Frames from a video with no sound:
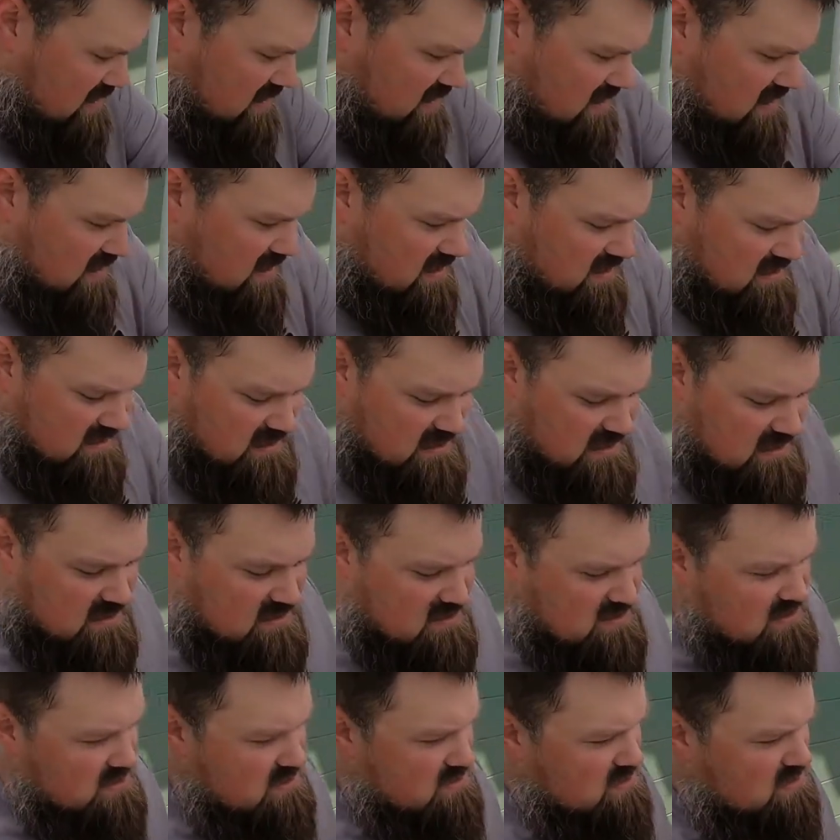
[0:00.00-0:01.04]
uh, these
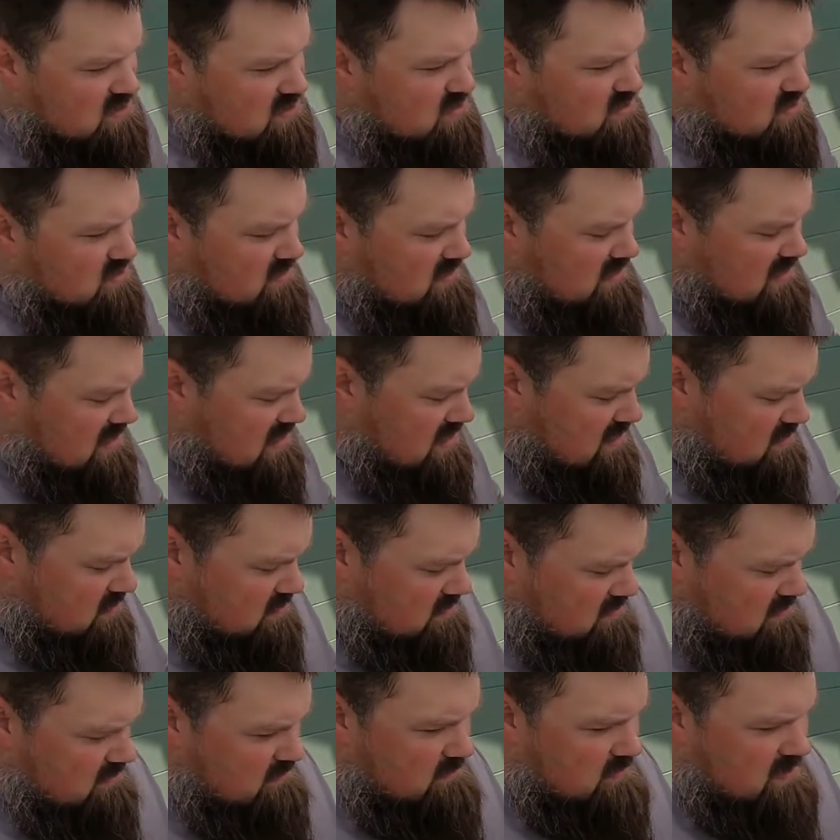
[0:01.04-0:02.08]
two screws
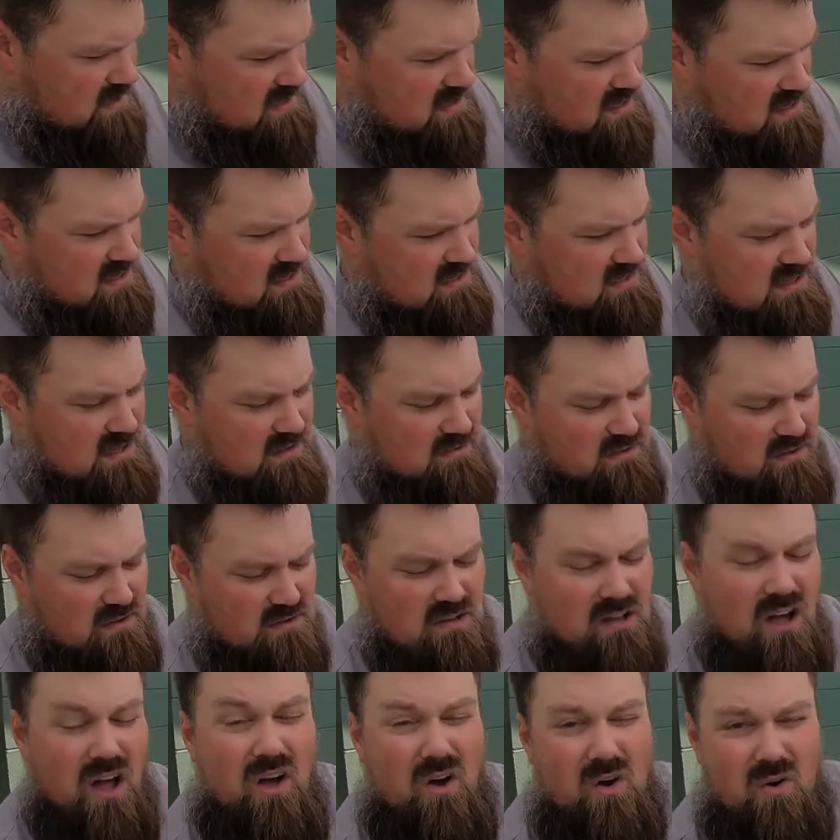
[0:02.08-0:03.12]
out because if you
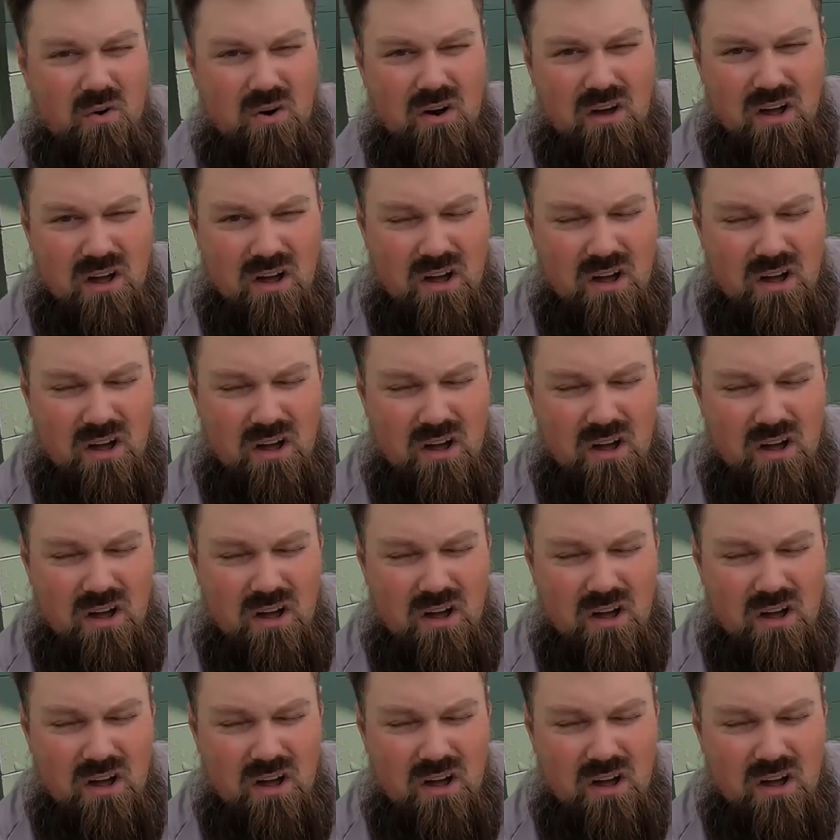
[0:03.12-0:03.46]
don't,